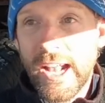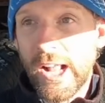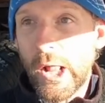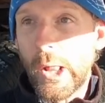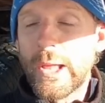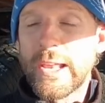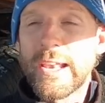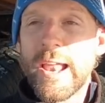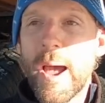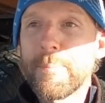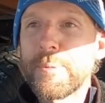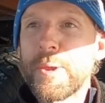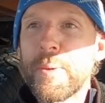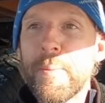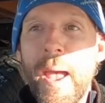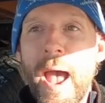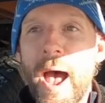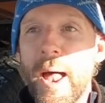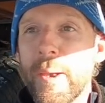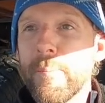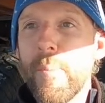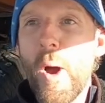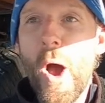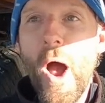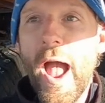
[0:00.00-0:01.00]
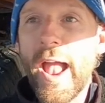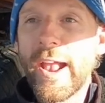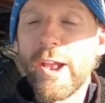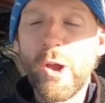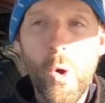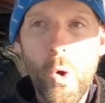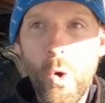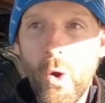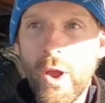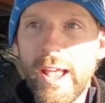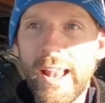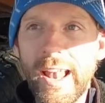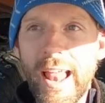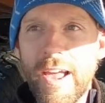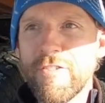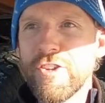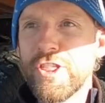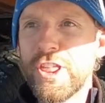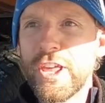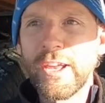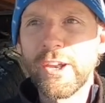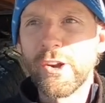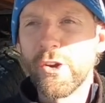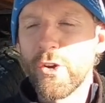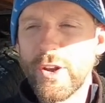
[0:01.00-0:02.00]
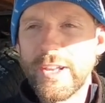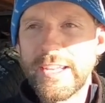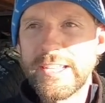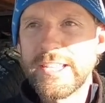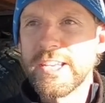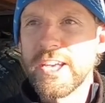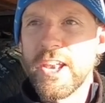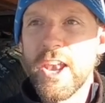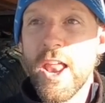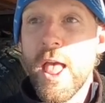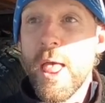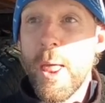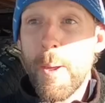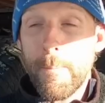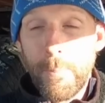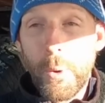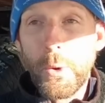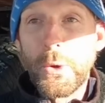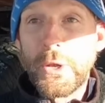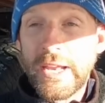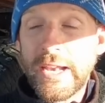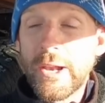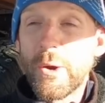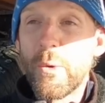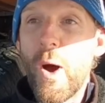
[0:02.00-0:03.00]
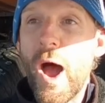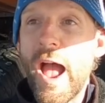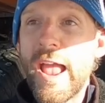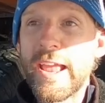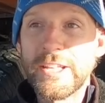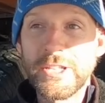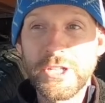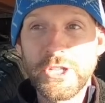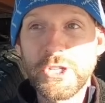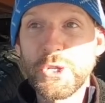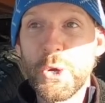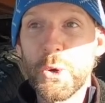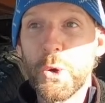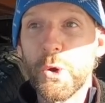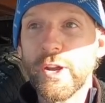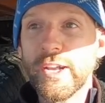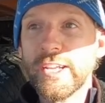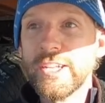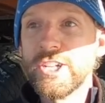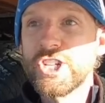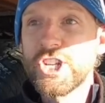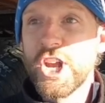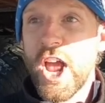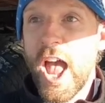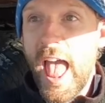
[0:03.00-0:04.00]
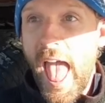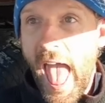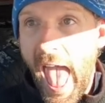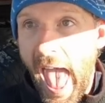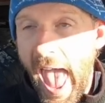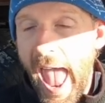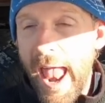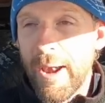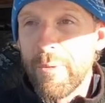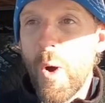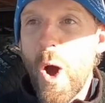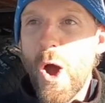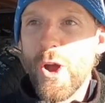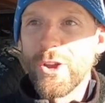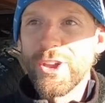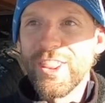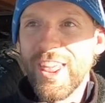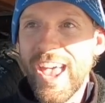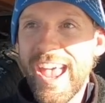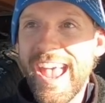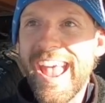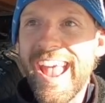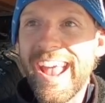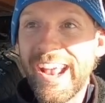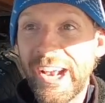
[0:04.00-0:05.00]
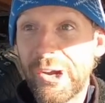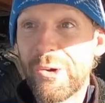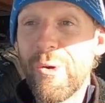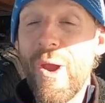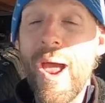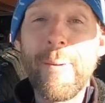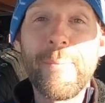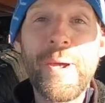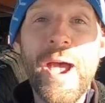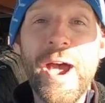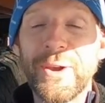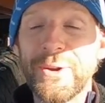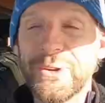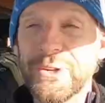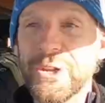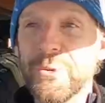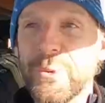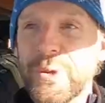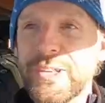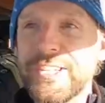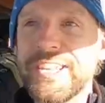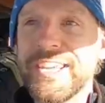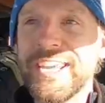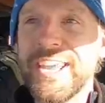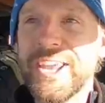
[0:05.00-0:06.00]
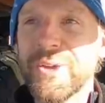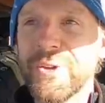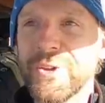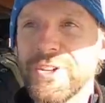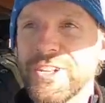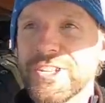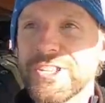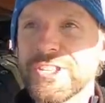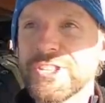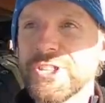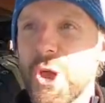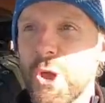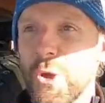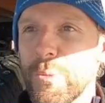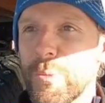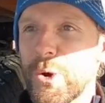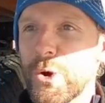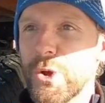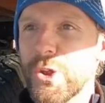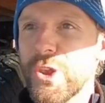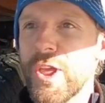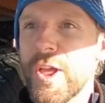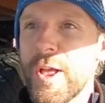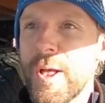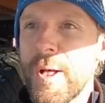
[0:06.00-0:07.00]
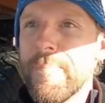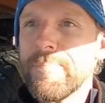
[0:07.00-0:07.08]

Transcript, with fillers: Clean up your mountain bike, oil everything, grease it, put it away in storage, and while you're there, grab out all your winter gear and your snowboard.